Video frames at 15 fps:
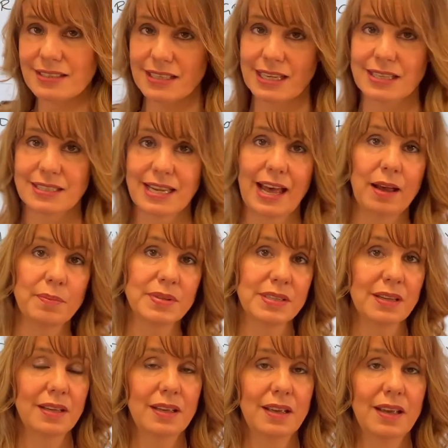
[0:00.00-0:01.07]
6
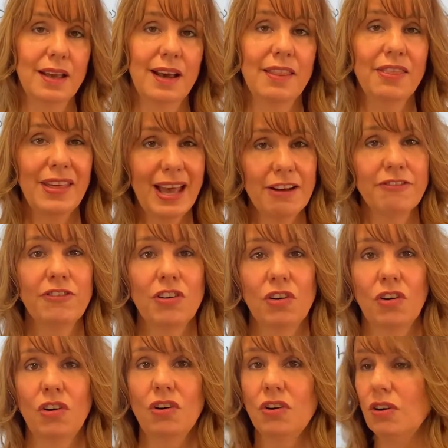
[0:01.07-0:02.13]
steps, and
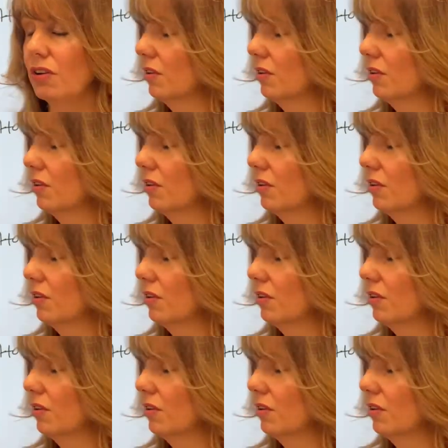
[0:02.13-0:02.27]
therefore